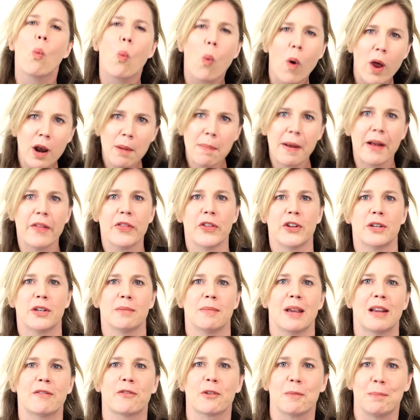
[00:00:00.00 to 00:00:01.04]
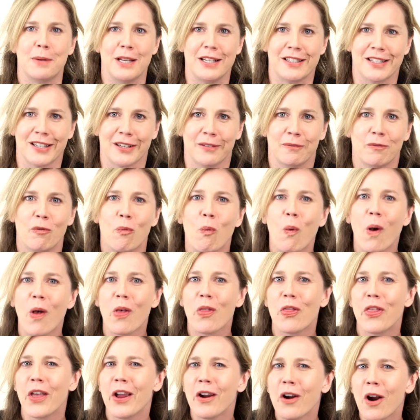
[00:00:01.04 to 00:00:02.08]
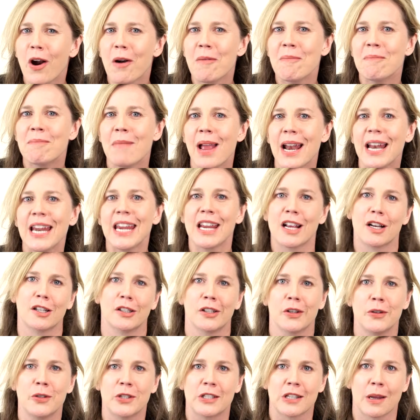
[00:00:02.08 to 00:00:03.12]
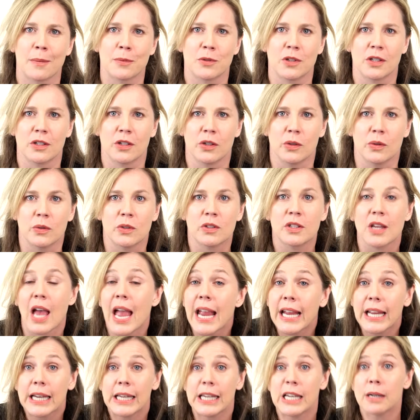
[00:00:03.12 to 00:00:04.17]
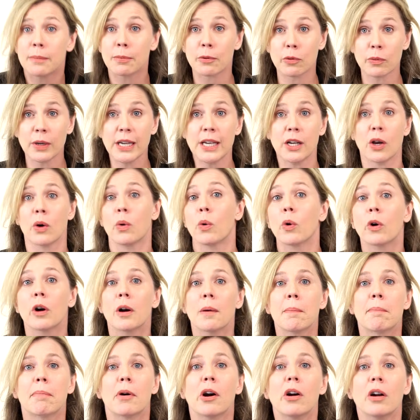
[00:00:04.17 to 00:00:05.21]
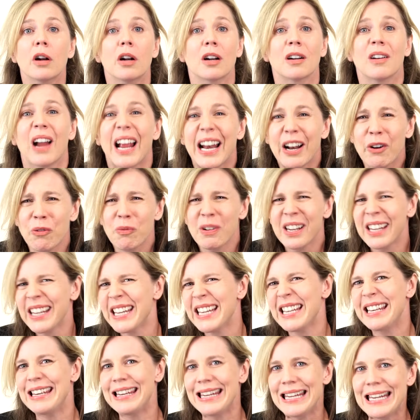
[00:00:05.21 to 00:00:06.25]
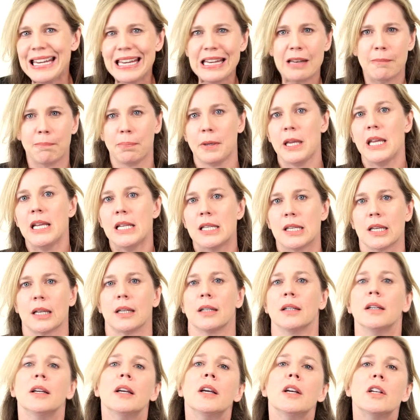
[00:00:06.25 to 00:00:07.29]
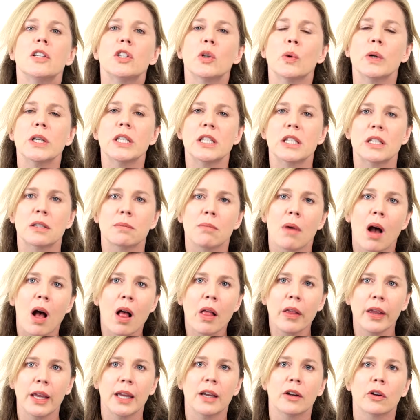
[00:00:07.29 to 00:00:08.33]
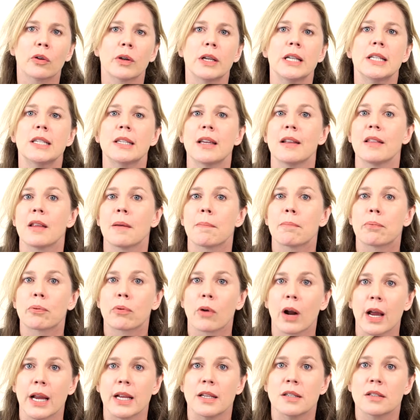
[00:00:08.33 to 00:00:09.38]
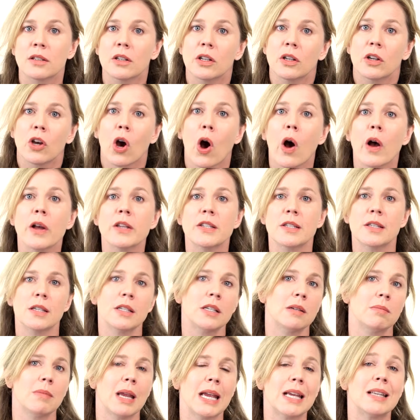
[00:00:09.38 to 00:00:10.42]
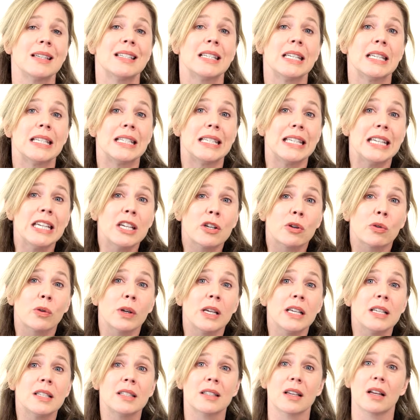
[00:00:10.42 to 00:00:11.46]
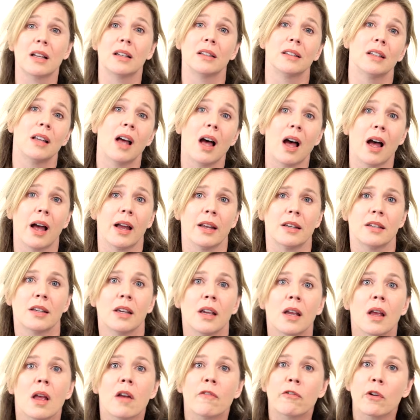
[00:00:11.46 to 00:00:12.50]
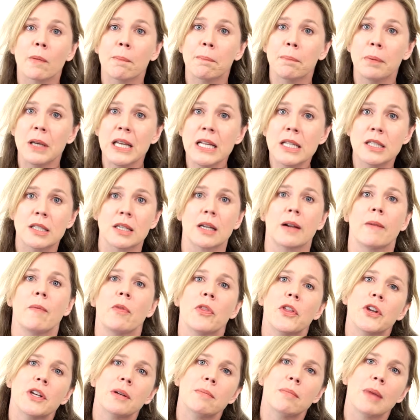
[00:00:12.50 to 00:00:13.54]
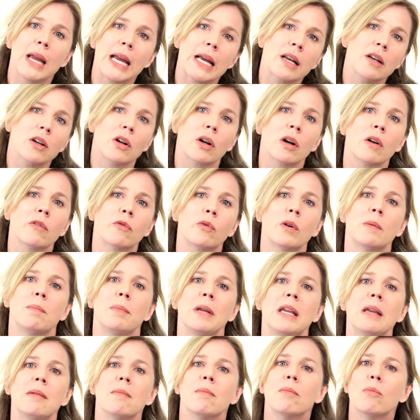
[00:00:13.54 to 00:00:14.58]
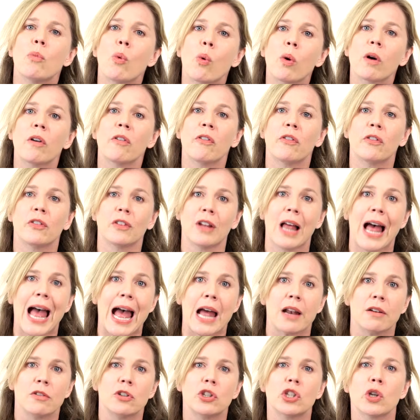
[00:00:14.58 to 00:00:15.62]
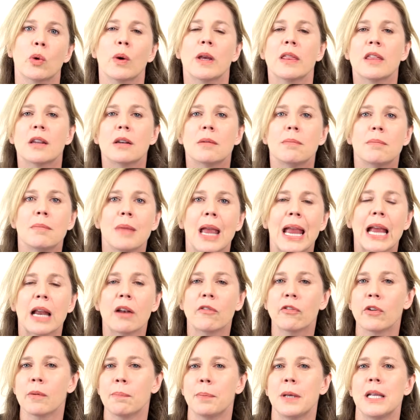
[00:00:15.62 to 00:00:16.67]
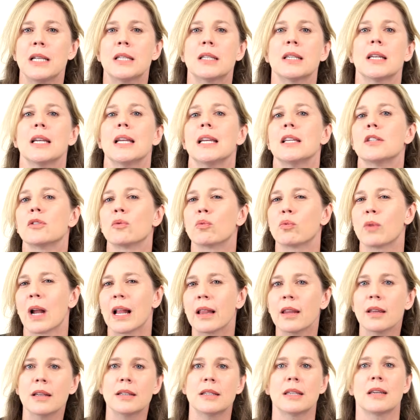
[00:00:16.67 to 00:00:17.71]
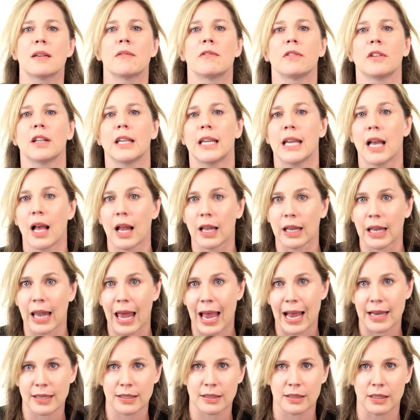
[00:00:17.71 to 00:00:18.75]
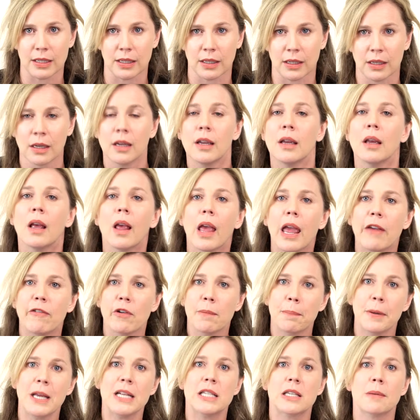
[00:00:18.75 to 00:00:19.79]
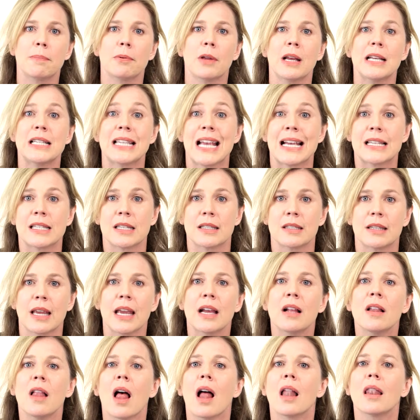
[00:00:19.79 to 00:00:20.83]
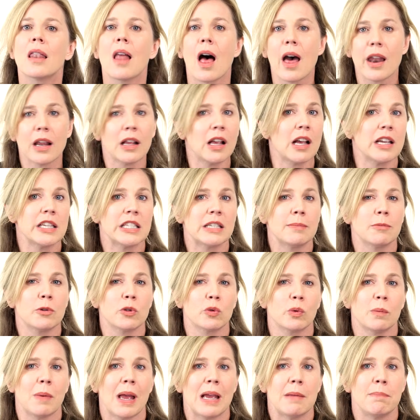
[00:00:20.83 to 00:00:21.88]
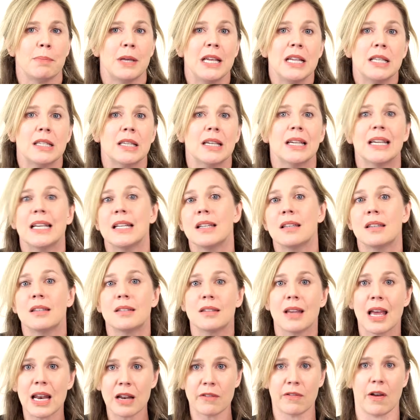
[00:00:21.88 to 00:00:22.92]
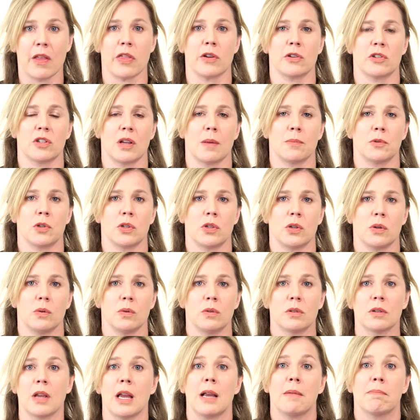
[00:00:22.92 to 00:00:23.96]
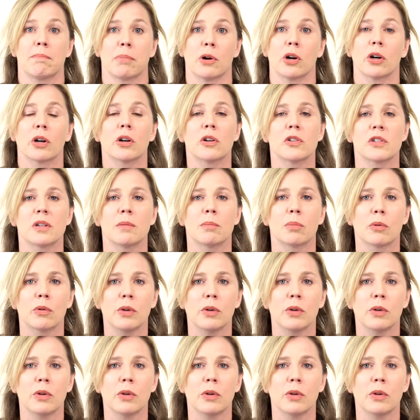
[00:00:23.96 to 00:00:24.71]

What about the demand for pizza? Well, there are many close substitutes. I could eat a burrito or a burger. I don't really need pizza. So a small increase in the price could cause the demand to decrease a lot. For pizza, the demand curve would be more flat, showing the demand for pizza is relatively elastic. If a pizza place has a sale, a lot of customers would buy pizza instead of other substitutes like burgers and